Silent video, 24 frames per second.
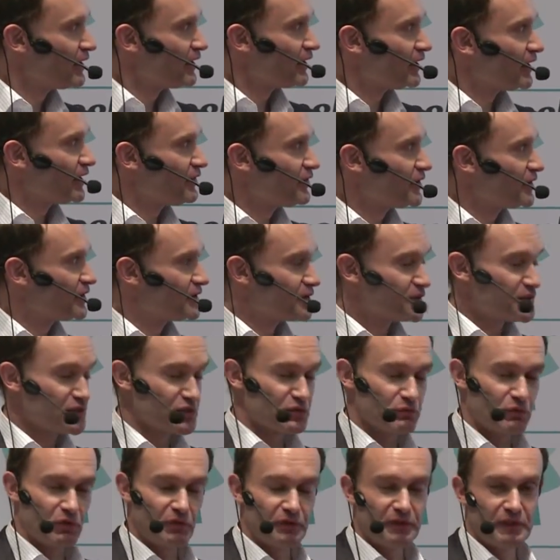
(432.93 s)
And I think this
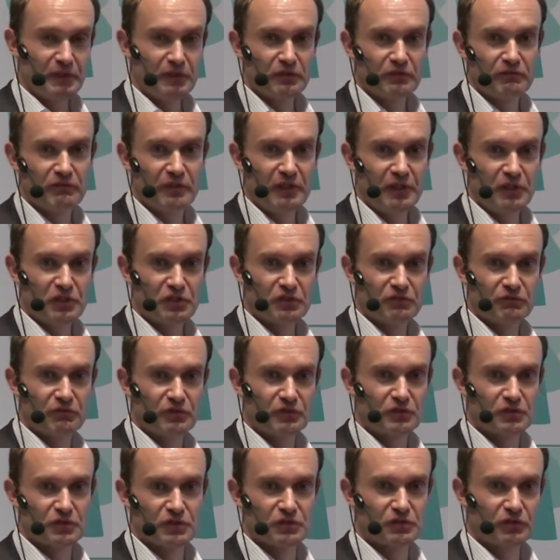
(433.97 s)
is one innovation
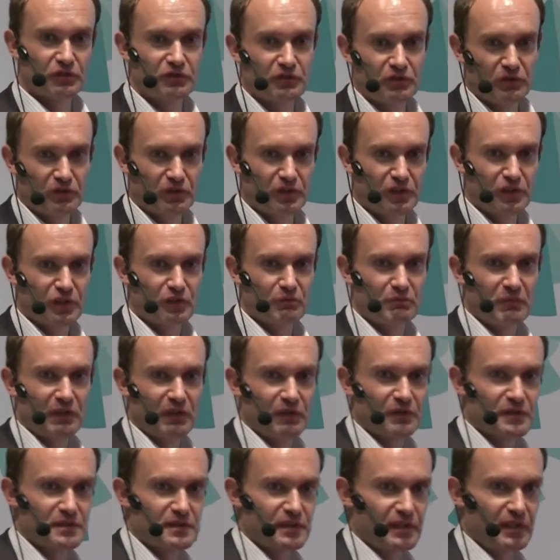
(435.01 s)
which is not talking
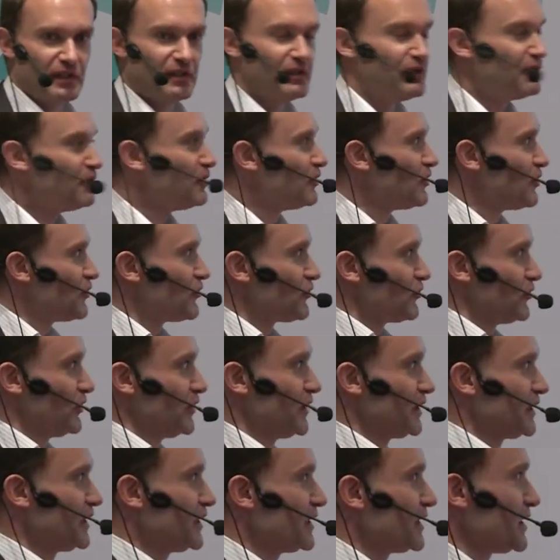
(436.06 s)
about, say,
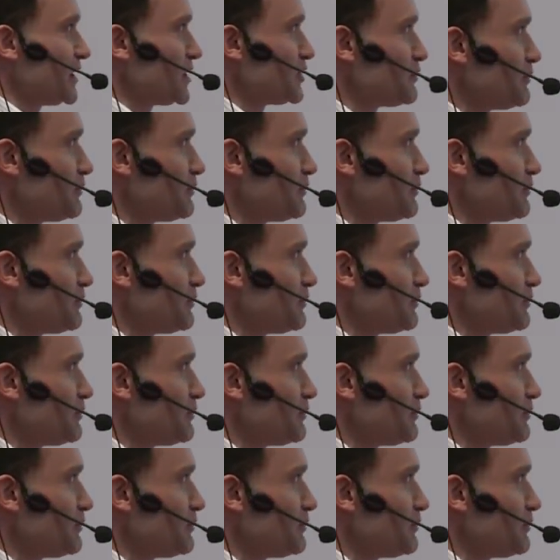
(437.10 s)
30 gigahertz